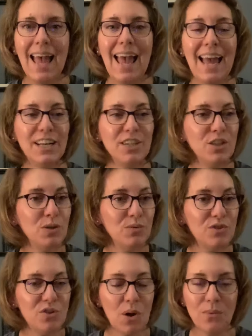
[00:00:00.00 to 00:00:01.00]
And you
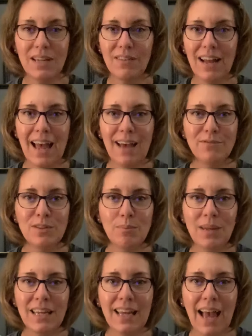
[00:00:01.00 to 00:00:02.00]
don't even have to
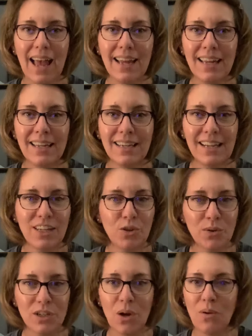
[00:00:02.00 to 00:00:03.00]
be in your
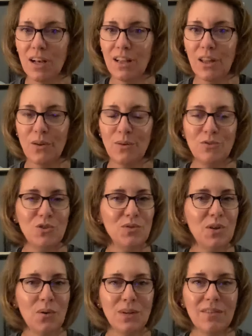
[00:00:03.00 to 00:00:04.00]
yoga clothes. You
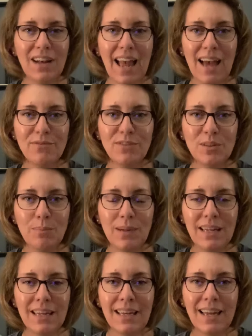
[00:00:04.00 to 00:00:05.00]
don't even have to
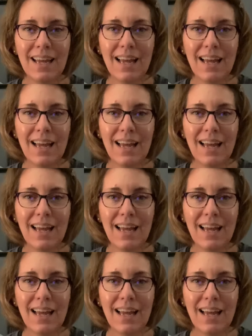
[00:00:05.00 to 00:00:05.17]
be,